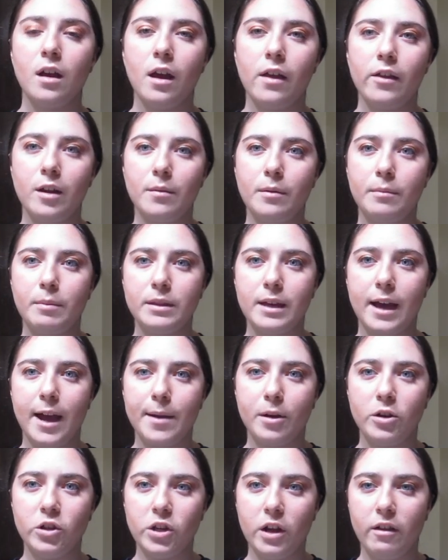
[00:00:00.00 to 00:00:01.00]
And then I'm gonna put the
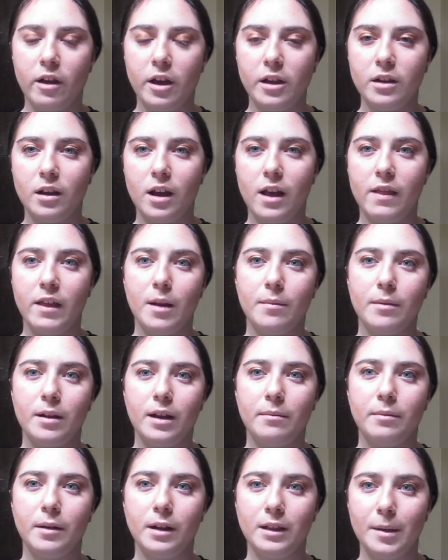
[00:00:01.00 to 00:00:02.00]
eyebrow gel on, and then I'm
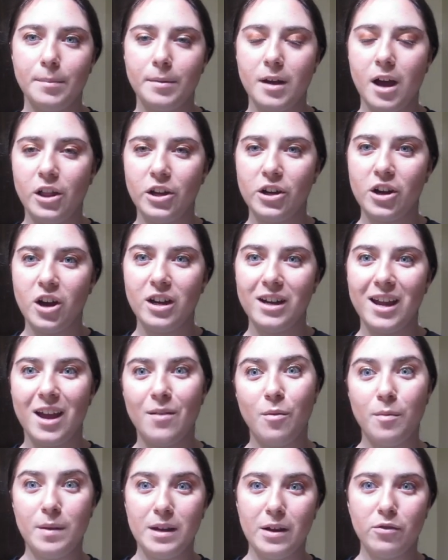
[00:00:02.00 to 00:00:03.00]
gonna put a lip color on,
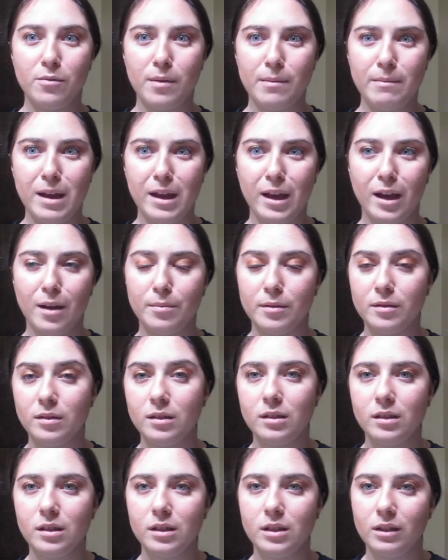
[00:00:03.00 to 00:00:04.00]
and we'll be done with my makeup.
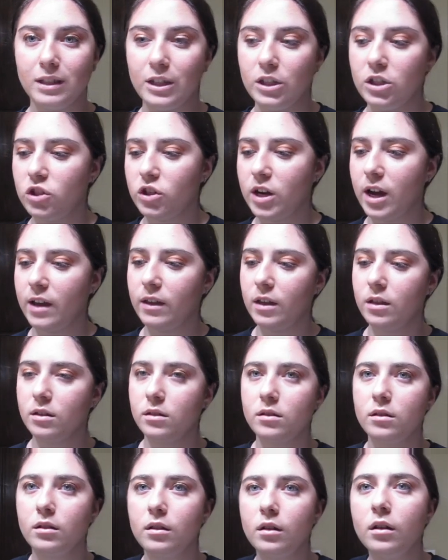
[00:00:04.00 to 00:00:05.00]
So let's try
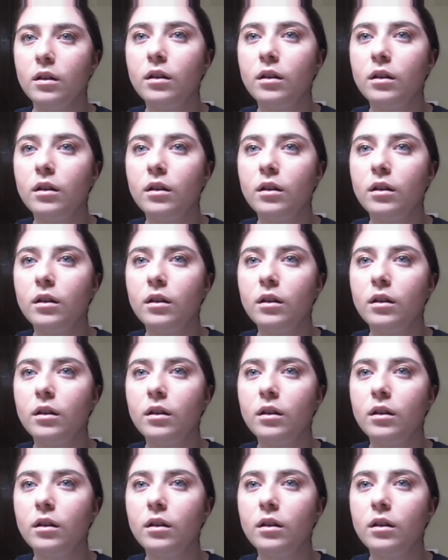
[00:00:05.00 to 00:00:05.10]
this.